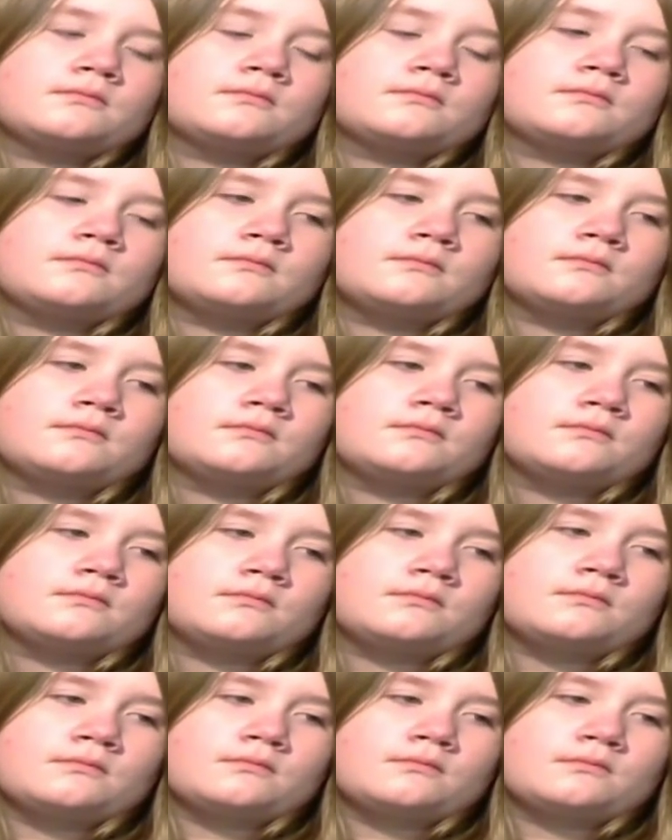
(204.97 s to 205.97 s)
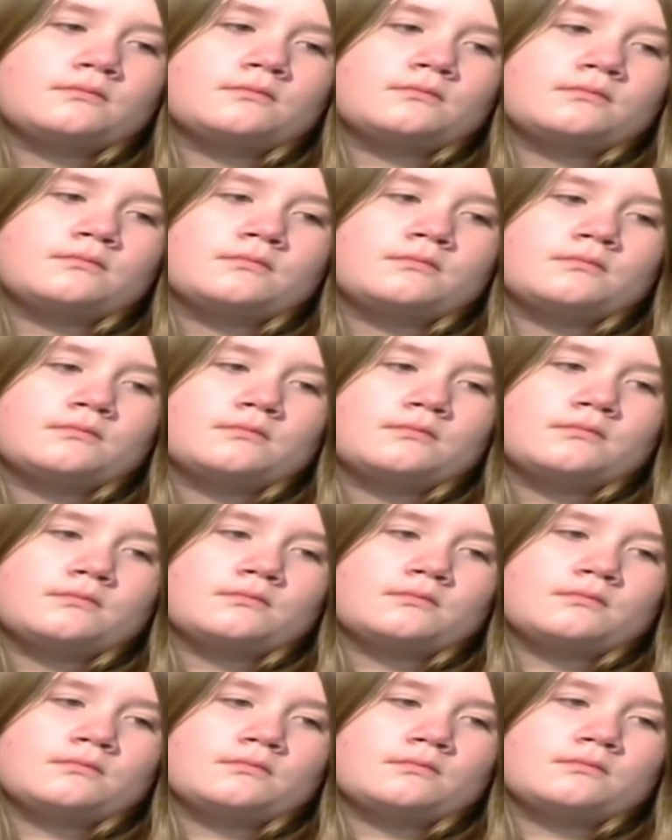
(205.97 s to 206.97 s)

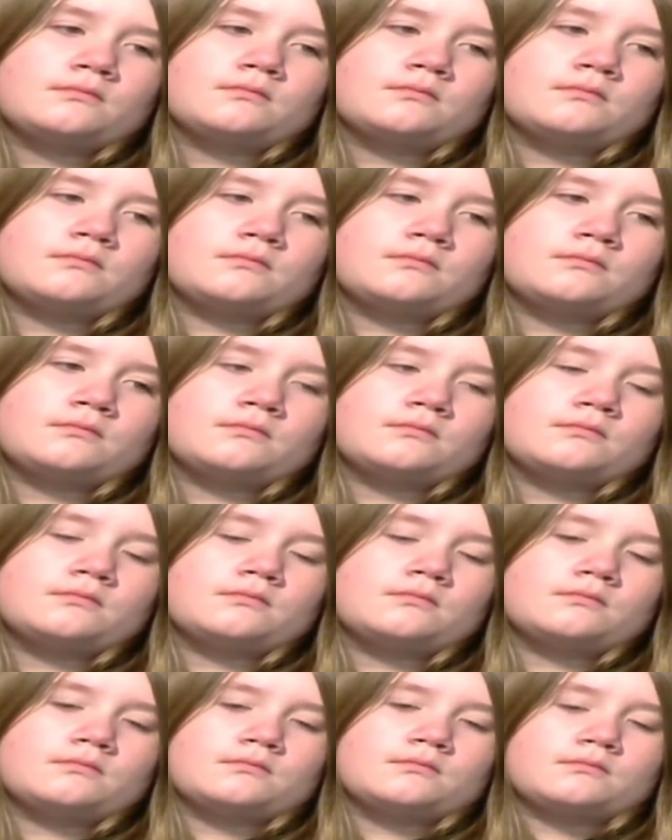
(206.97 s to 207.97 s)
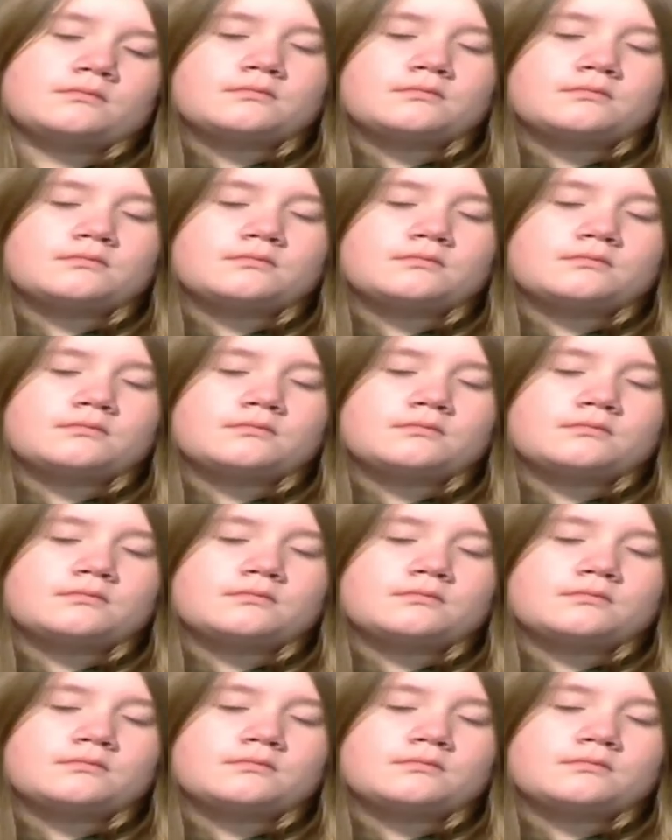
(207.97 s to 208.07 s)
The person shown says nothing.